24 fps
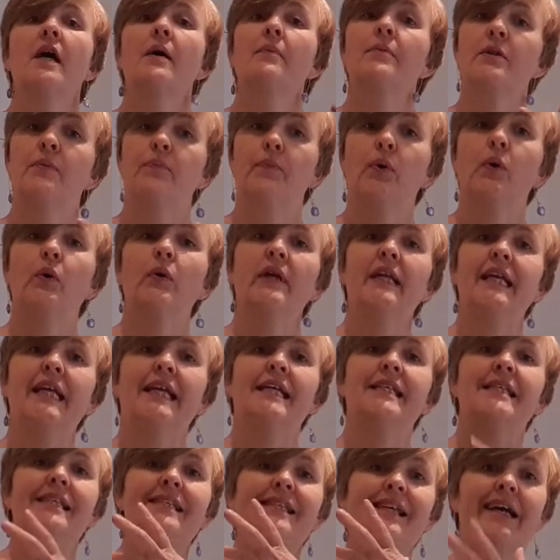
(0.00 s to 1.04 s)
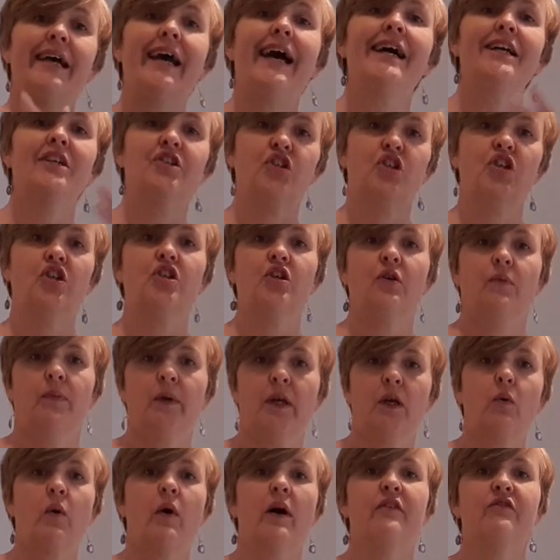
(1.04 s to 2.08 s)
But the point is it actually should be
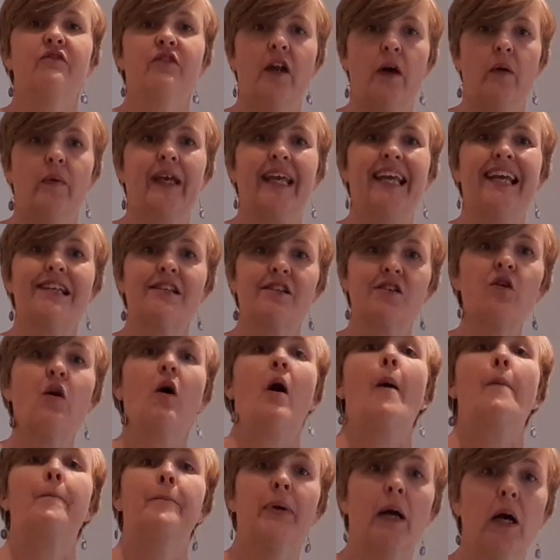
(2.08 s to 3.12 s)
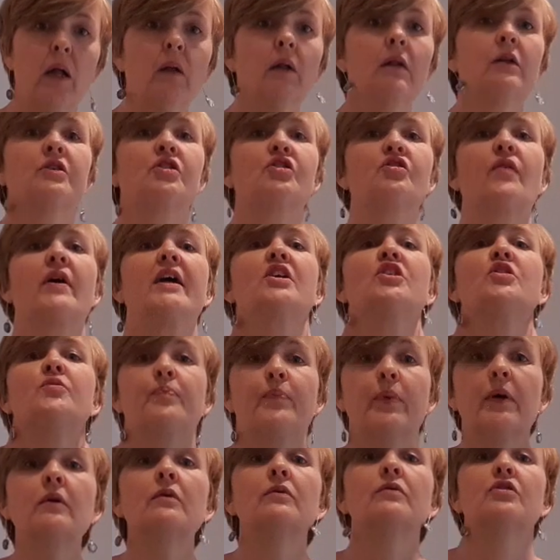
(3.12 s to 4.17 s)
quite flowing. It's not a pull,
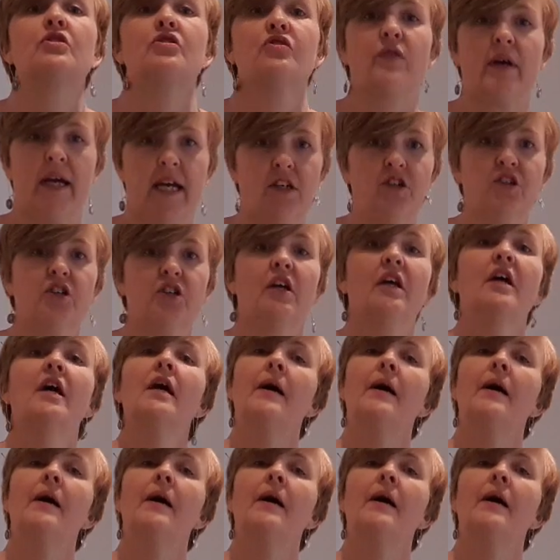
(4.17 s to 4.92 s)
stretch.